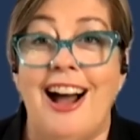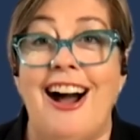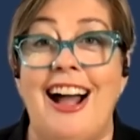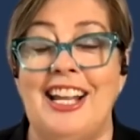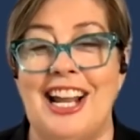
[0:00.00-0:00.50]

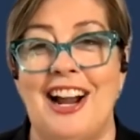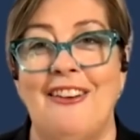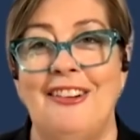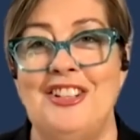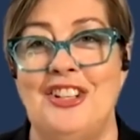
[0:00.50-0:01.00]
I
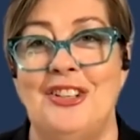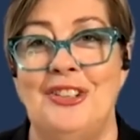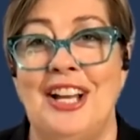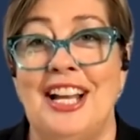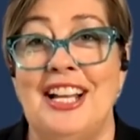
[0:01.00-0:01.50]
encourage
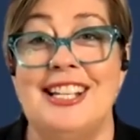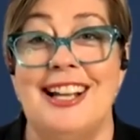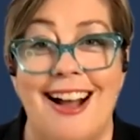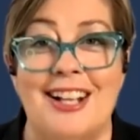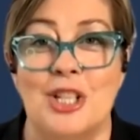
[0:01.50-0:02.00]
you to
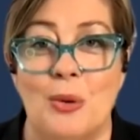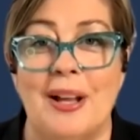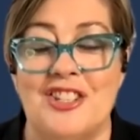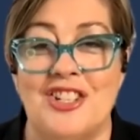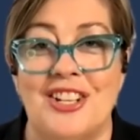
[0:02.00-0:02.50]
ask
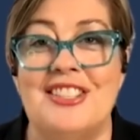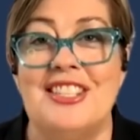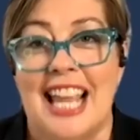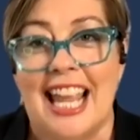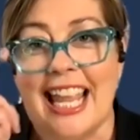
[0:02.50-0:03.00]
questions
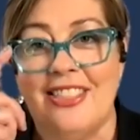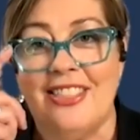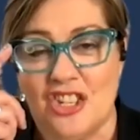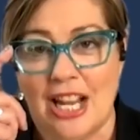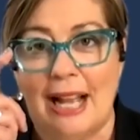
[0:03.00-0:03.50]
in
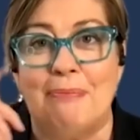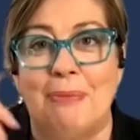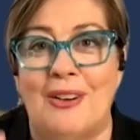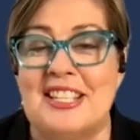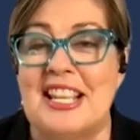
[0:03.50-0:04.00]
the chat
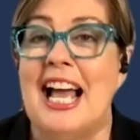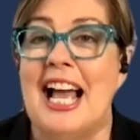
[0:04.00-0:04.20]
box,